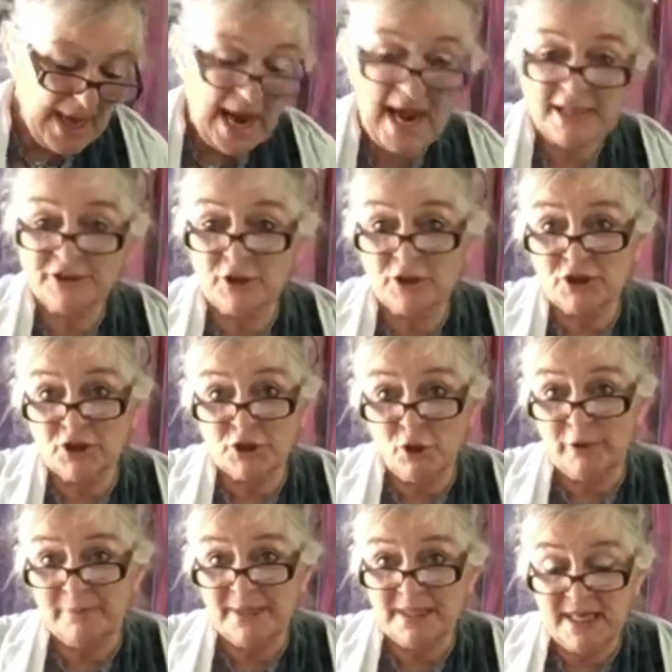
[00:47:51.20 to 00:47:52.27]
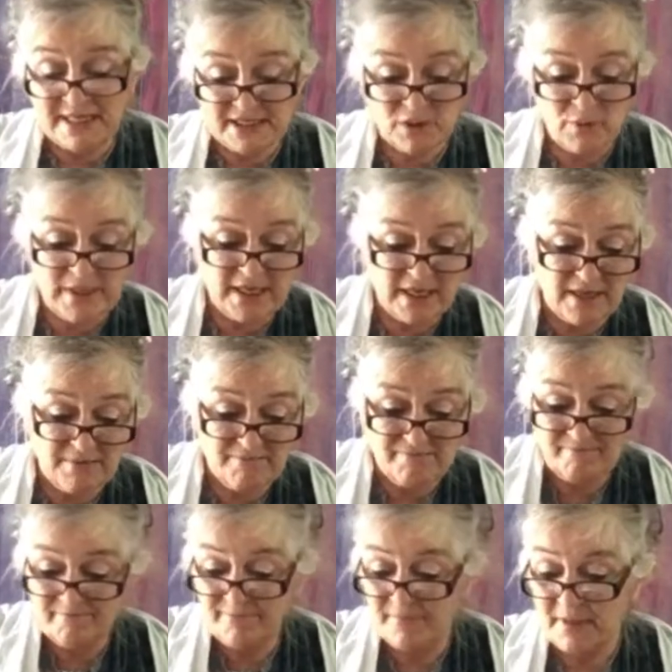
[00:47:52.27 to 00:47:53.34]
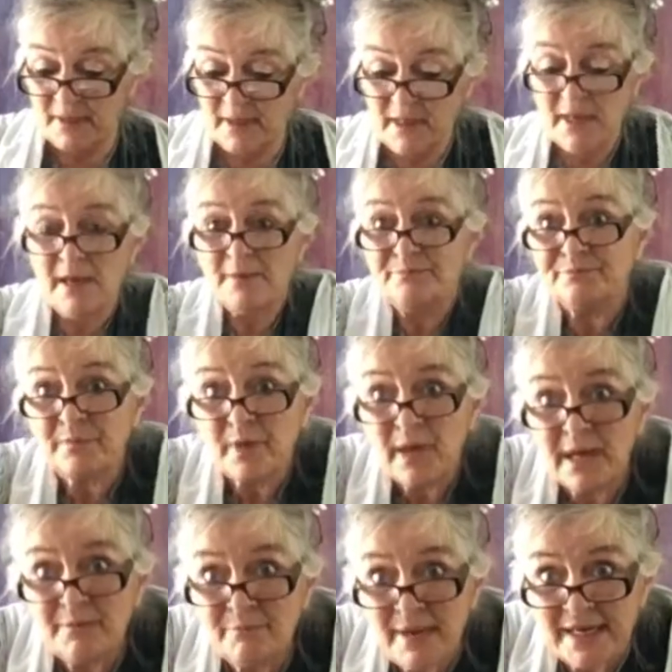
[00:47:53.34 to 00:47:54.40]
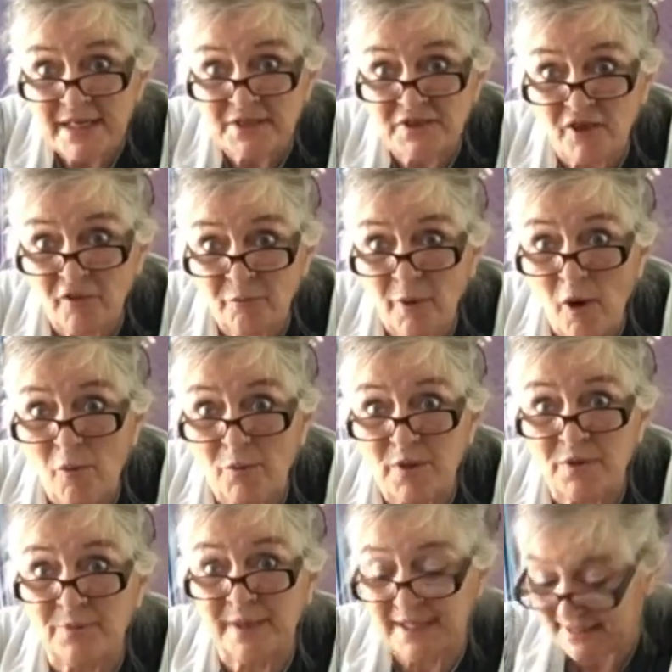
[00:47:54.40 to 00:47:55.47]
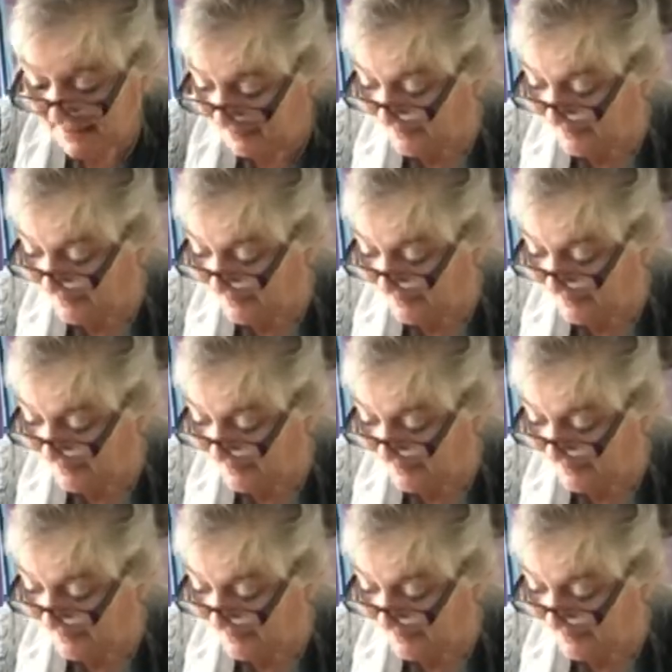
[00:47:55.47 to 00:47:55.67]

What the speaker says: And you can join me next week and make a soft pot with me.